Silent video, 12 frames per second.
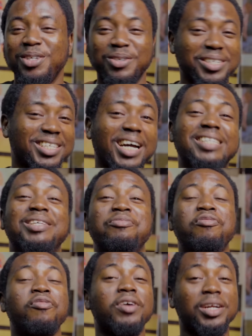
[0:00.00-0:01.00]
know you know this car. This
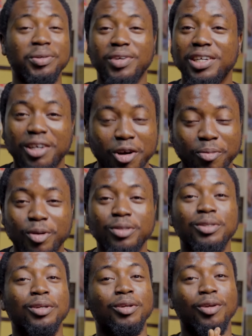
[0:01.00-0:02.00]
is a very, very
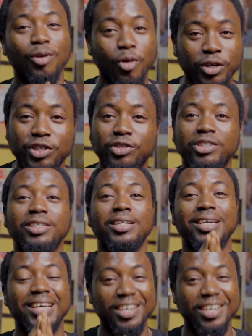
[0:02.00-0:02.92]
common luxury